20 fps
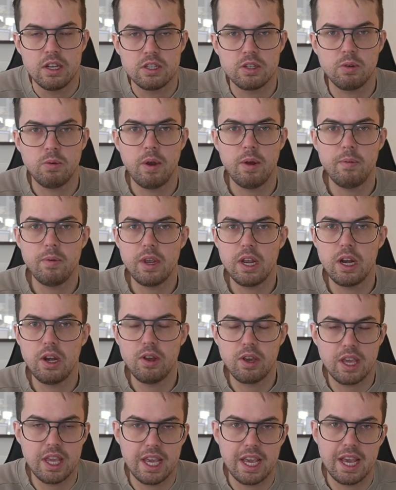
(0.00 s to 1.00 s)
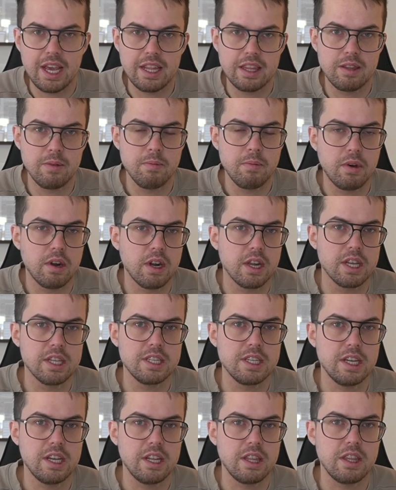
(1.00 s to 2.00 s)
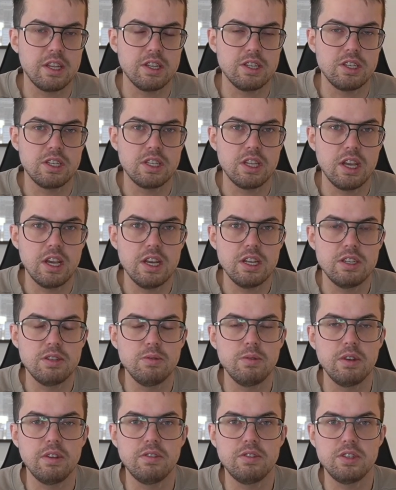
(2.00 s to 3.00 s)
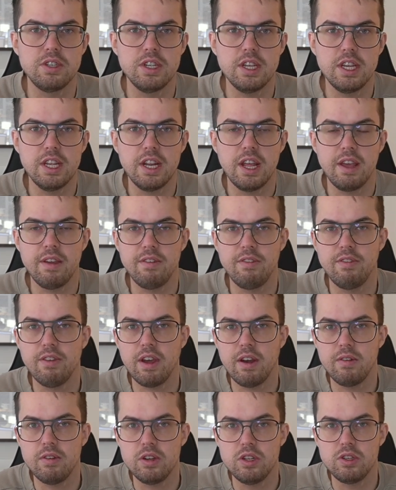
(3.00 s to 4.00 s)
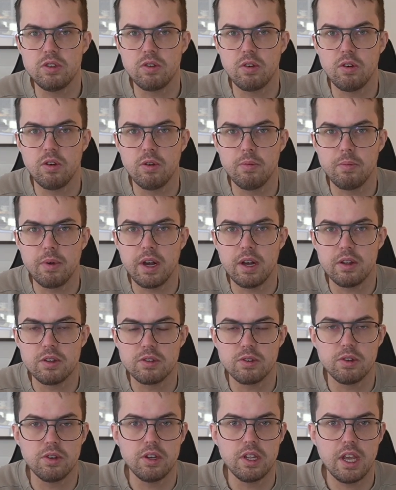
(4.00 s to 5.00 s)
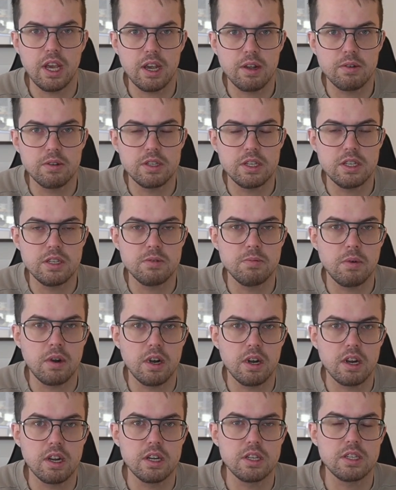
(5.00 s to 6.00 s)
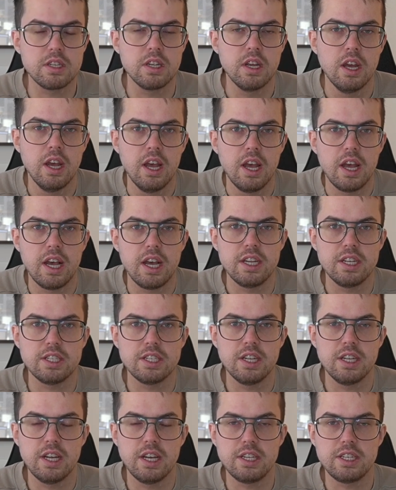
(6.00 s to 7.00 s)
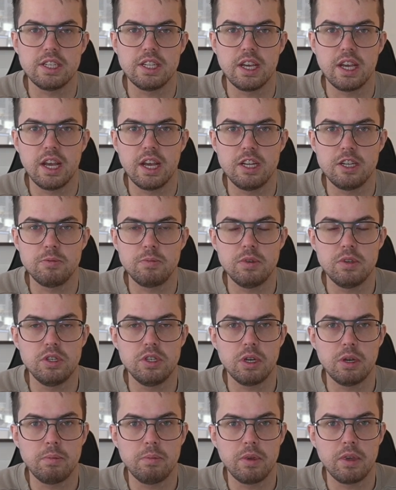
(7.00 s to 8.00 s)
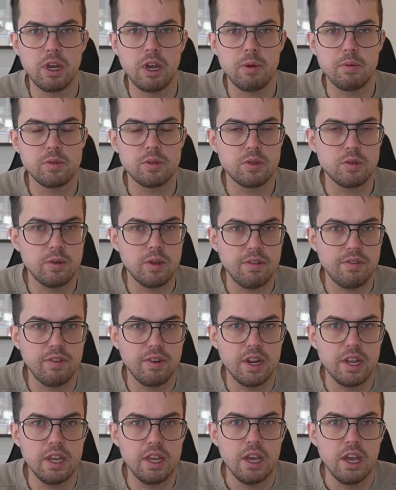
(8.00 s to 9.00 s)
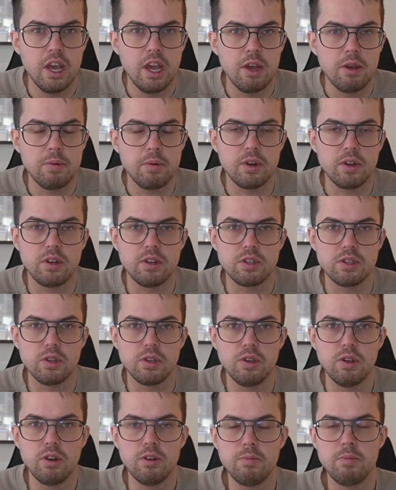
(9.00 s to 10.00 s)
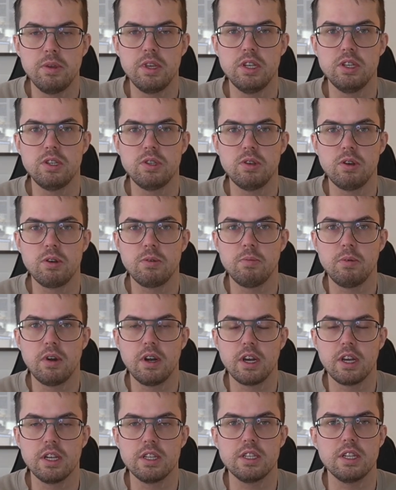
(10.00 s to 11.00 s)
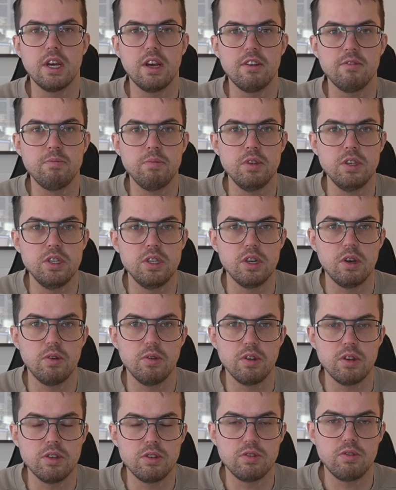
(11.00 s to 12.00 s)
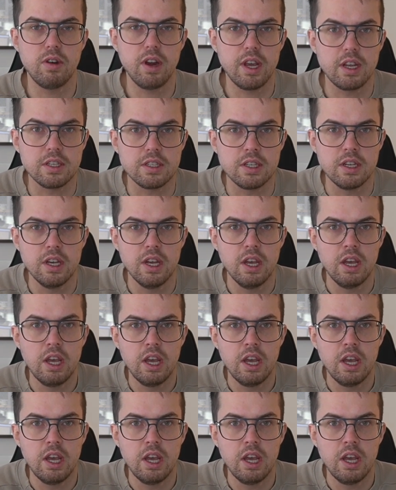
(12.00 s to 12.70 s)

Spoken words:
So when we're looking at the market at this stage, we've seen a very strong bounce on the equities markets, as the Nasdaq has been jumping up swiftly, but also European stock markets have been showing strength.